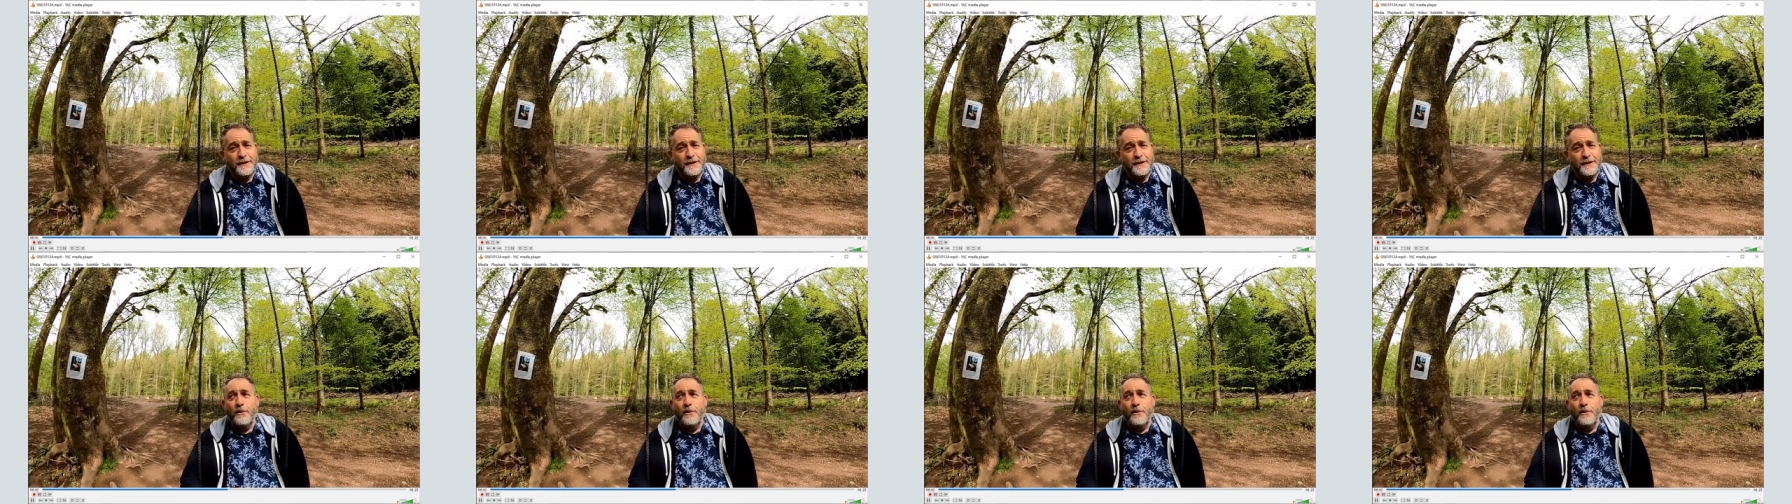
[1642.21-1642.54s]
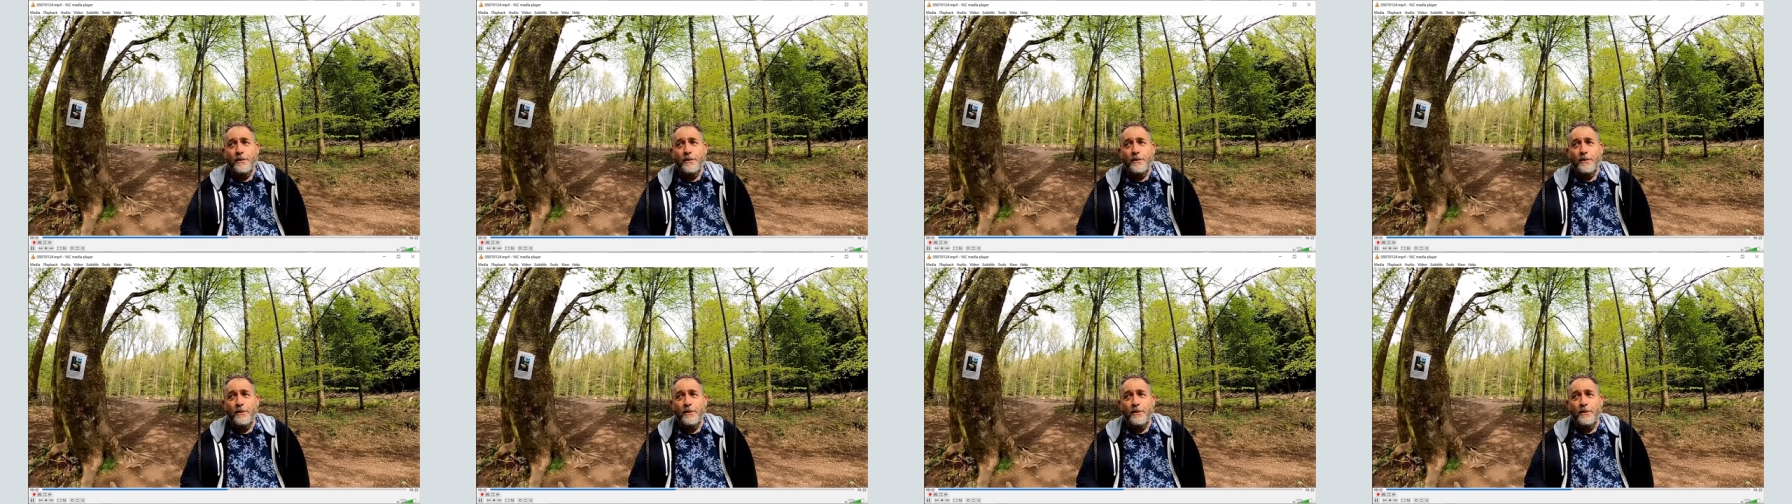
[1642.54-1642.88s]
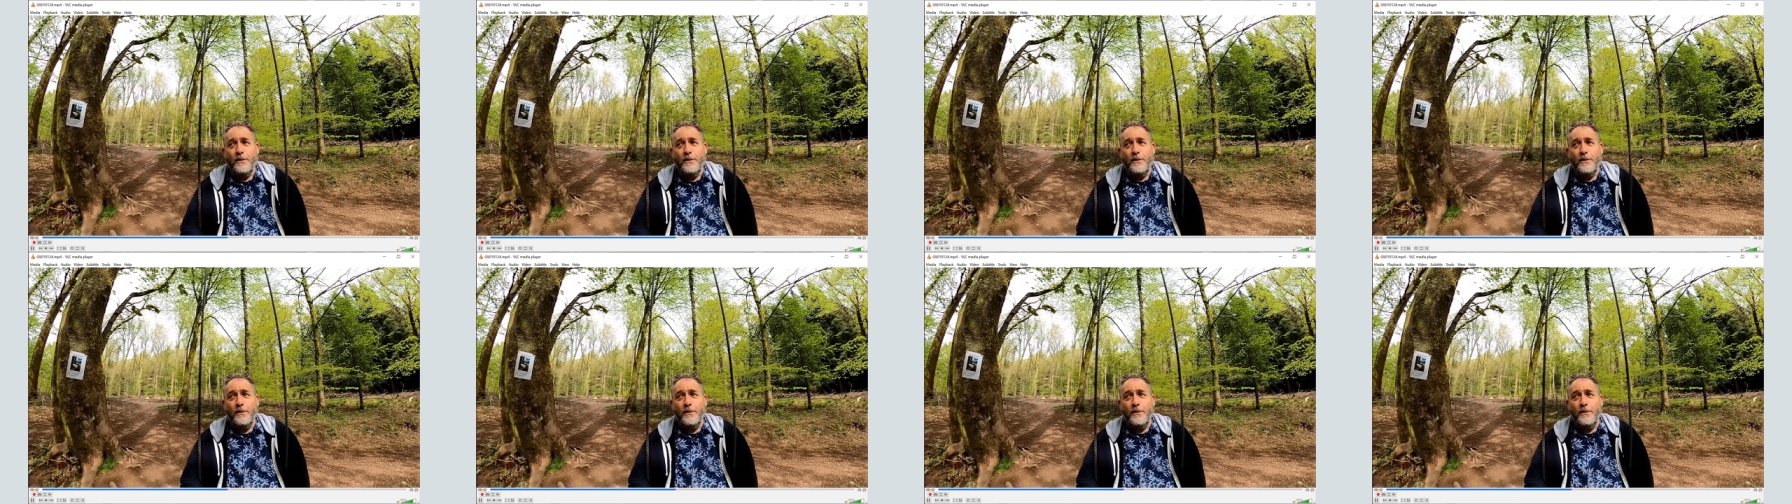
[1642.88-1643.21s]
it will
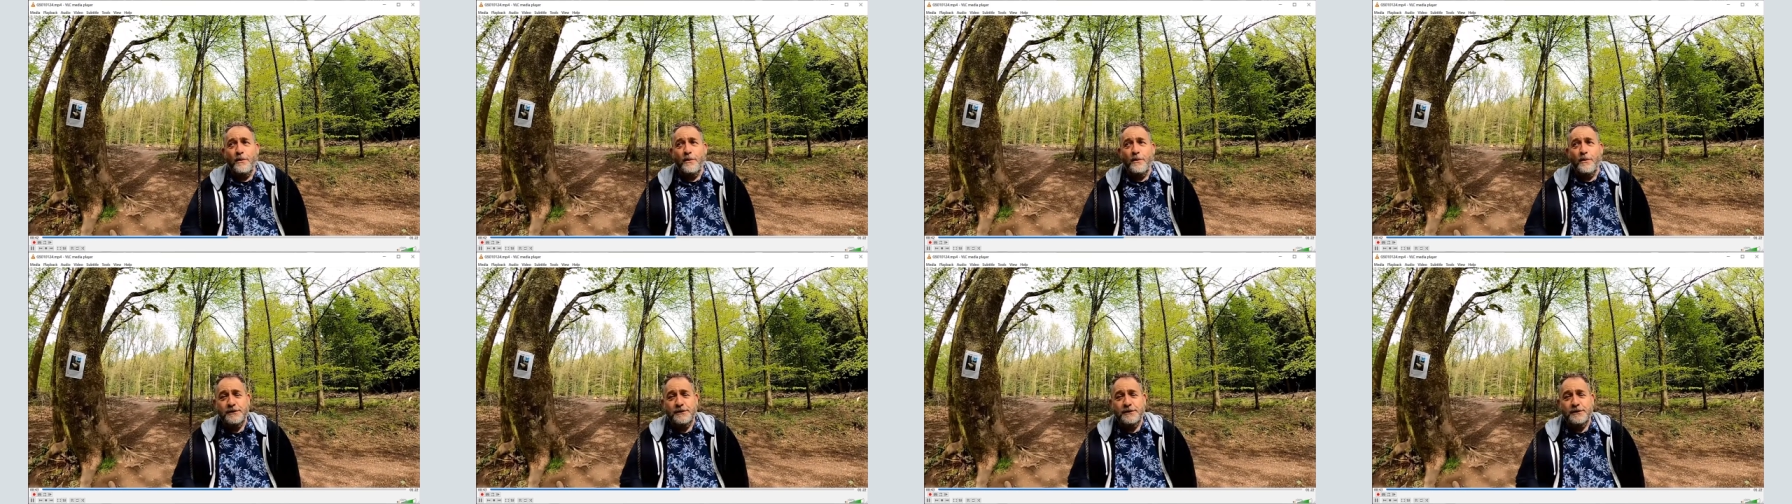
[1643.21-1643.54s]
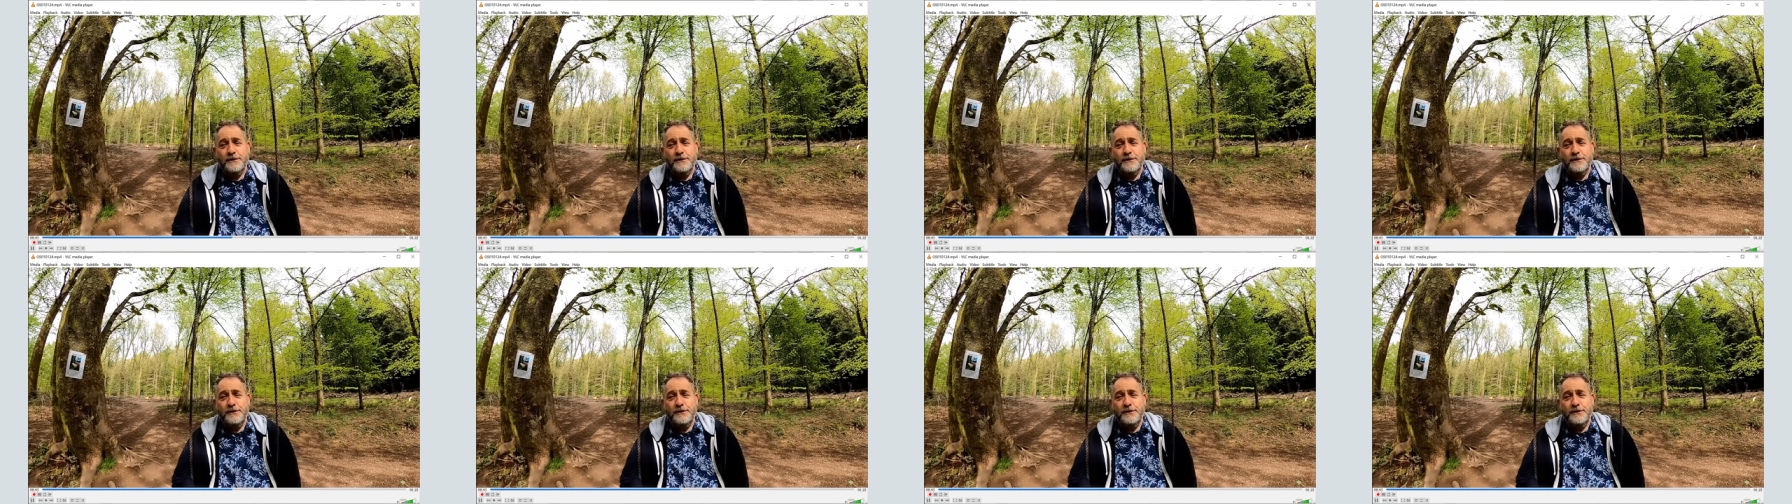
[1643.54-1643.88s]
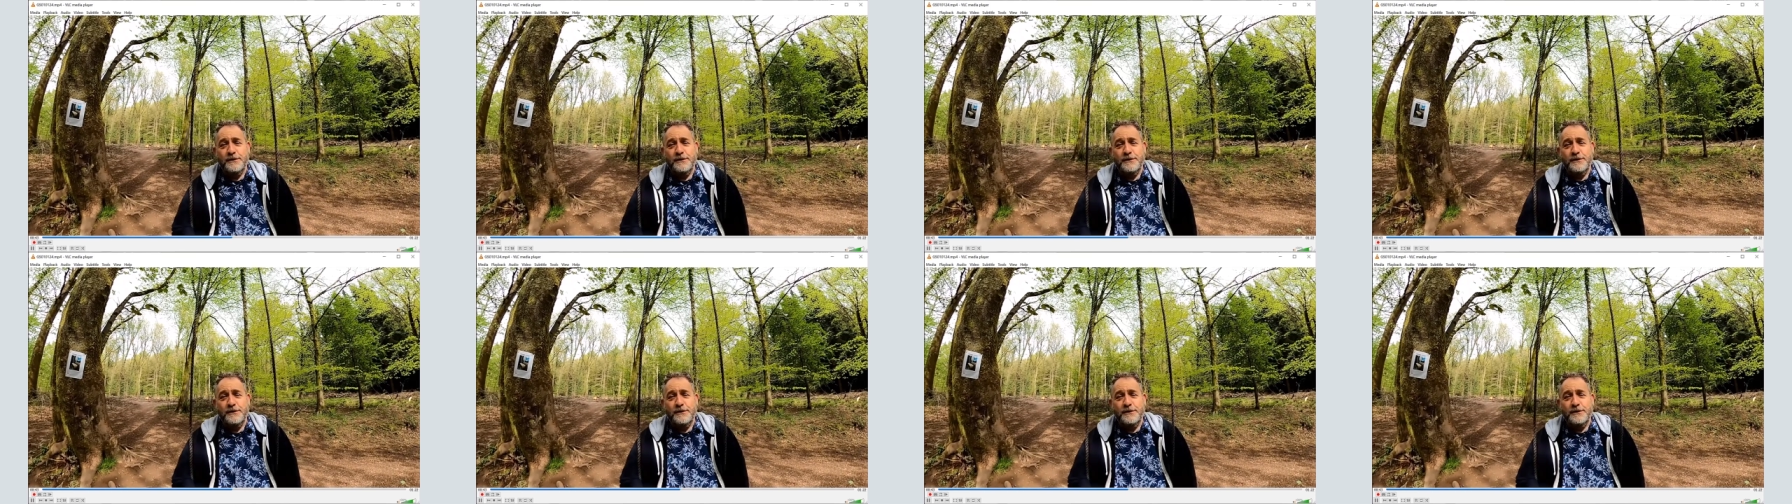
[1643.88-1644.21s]
make you
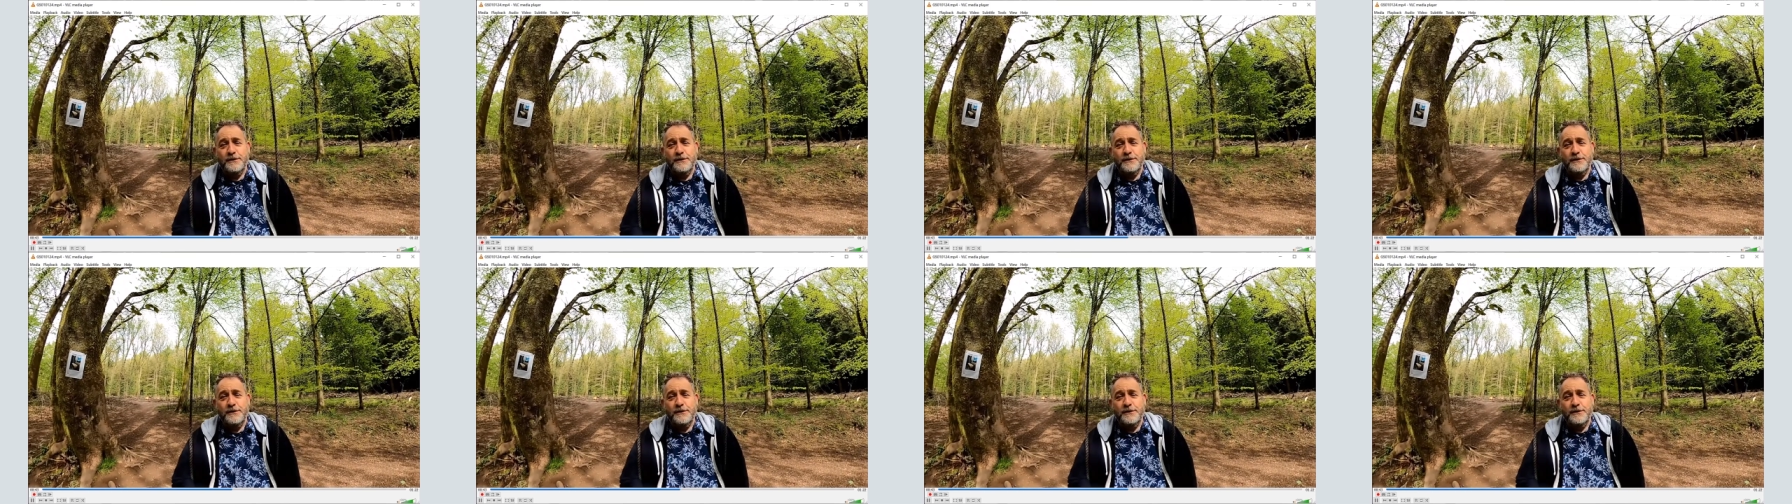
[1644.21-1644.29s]
smile.